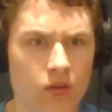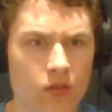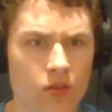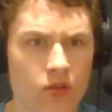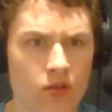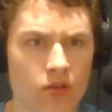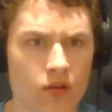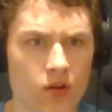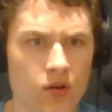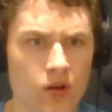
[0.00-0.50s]

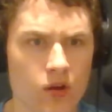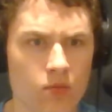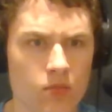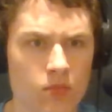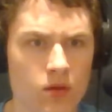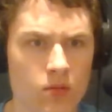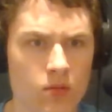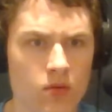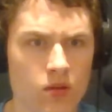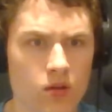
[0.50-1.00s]
there.
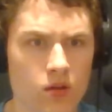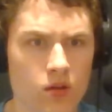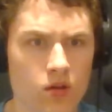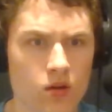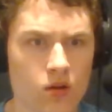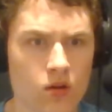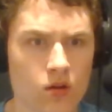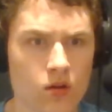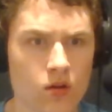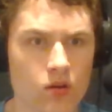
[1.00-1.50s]
Maybe
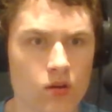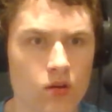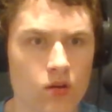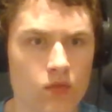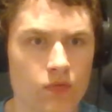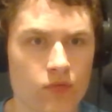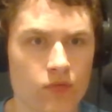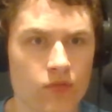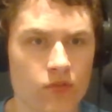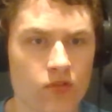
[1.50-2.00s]

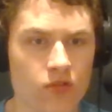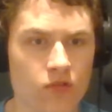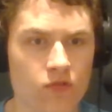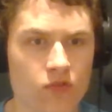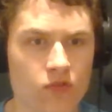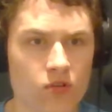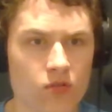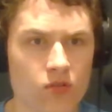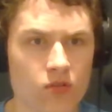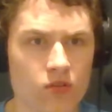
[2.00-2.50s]
there's a
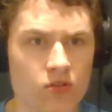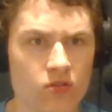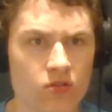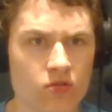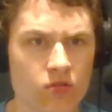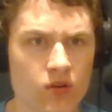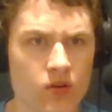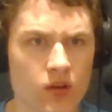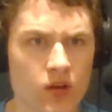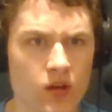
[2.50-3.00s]
few
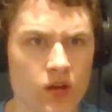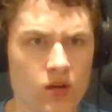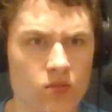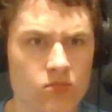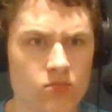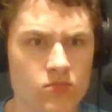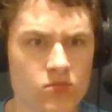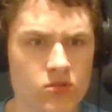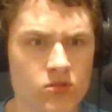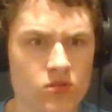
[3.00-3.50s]
history
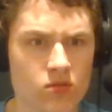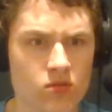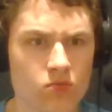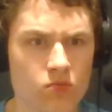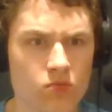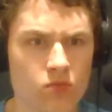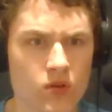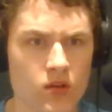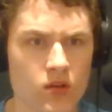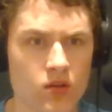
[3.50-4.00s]
items that
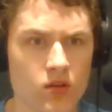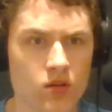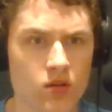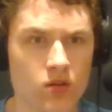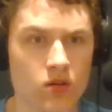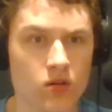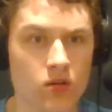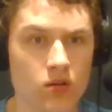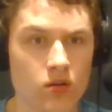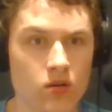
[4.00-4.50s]
we
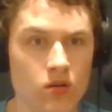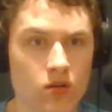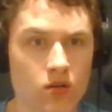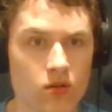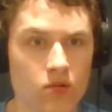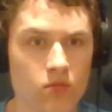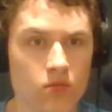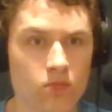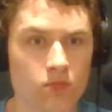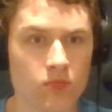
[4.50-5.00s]

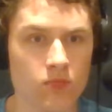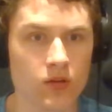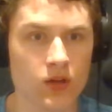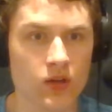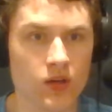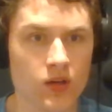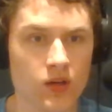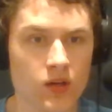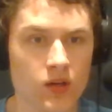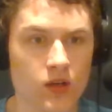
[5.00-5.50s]
can
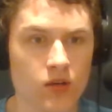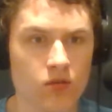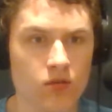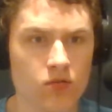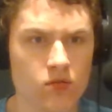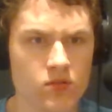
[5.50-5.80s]
pan out.